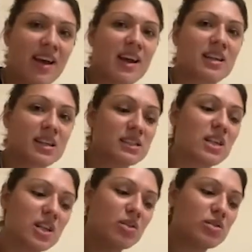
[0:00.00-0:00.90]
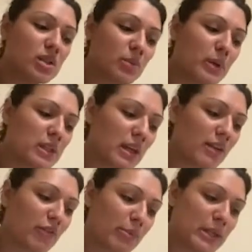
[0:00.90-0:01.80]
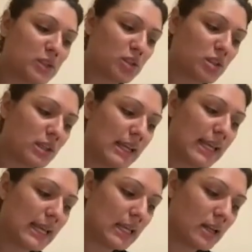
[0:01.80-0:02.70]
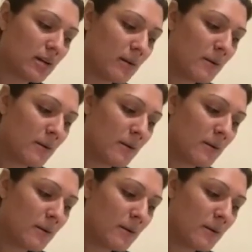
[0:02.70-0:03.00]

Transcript: And continue to put that information in,